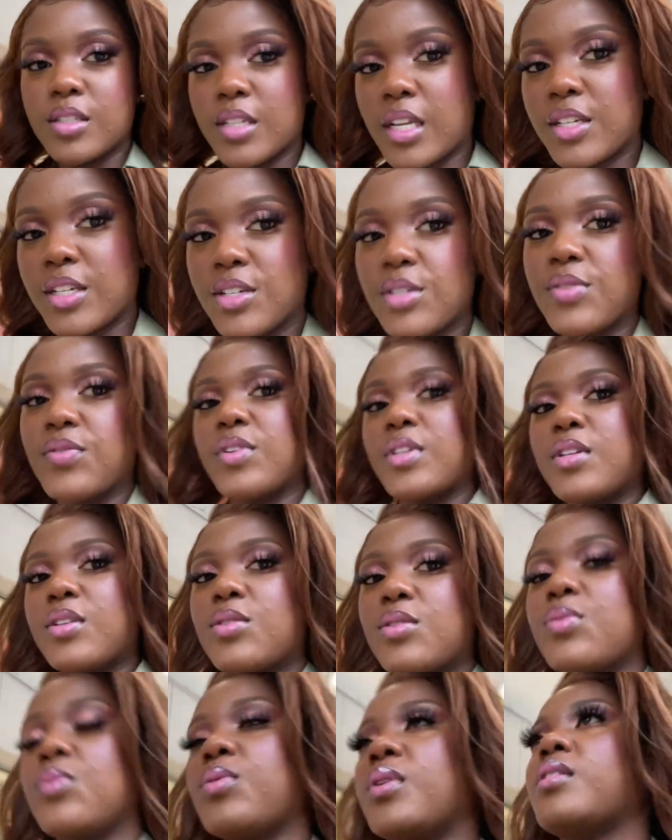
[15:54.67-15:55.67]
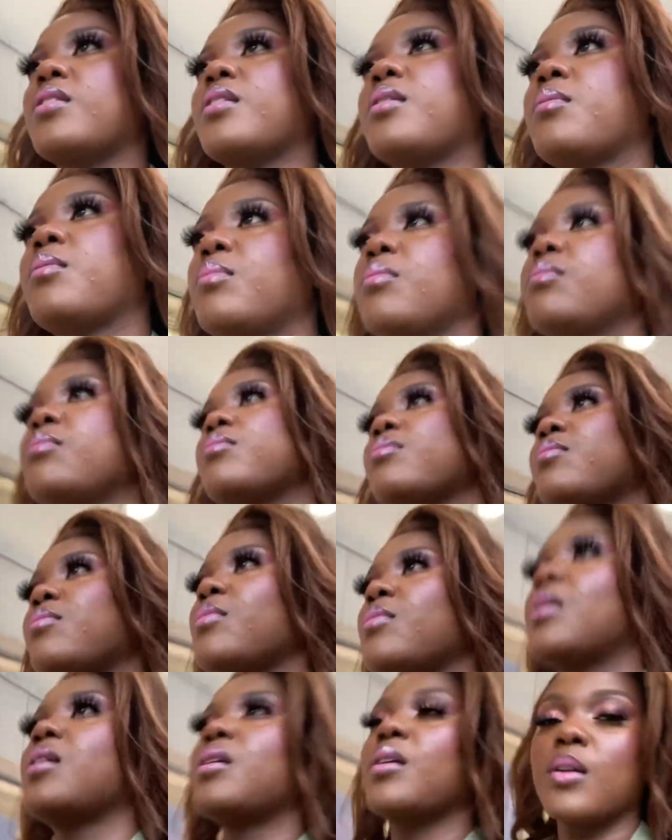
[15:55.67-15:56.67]
So I just finished with this
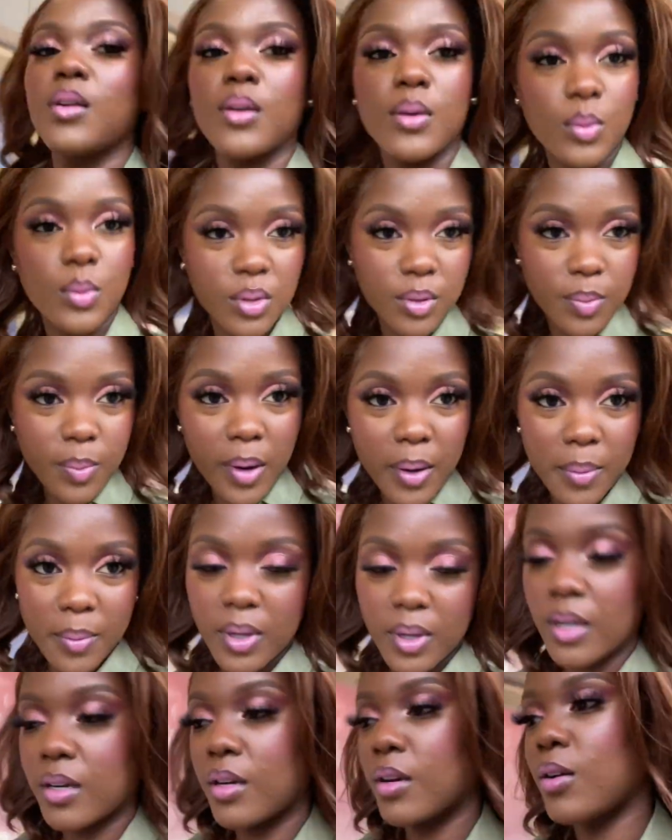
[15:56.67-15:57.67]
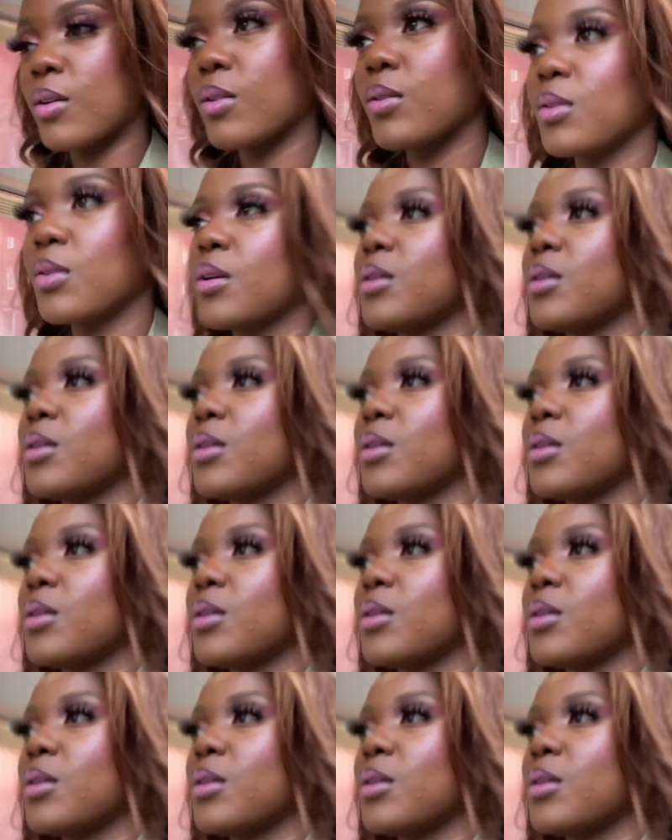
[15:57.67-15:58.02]
Primark now.